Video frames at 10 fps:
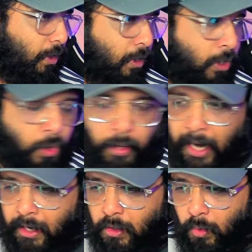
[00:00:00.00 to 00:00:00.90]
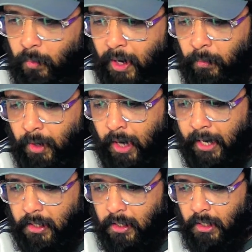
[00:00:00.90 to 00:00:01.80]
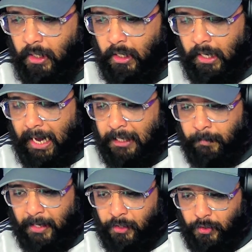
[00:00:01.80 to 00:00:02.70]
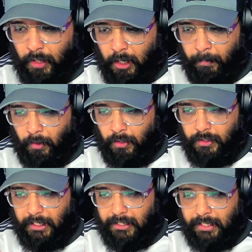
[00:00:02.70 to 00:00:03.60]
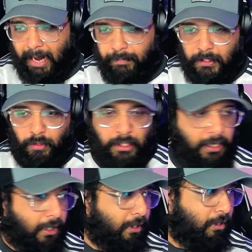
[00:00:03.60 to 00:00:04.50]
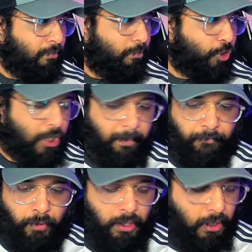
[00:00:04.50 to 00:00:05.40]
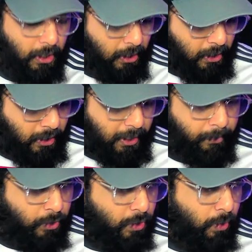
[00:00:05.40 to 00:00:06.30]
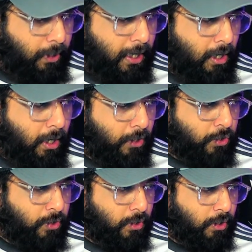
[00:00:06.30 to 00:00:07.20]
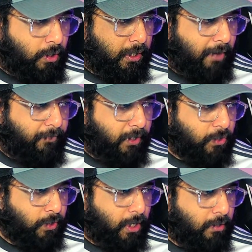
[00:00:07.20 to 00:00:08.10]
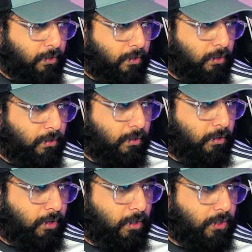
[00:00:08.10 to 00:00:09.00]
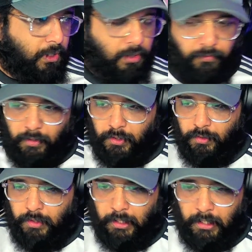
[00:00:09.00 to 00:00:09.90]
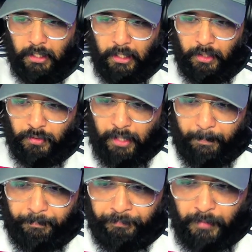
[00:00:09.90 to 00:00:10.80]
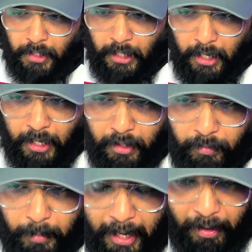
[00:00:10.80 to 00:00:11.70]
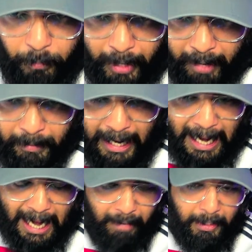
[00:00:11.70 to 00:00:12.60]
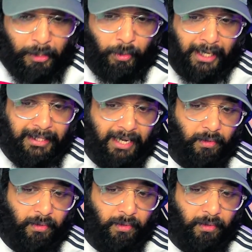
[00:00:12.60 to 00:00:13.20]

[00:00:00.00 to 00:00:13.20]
look at where we are at as Manchester United, because it's absolutely shameful. I'm just going to enlarge the graphic so that it's easier for us to see. Yep. Yeah, I mean, look at that.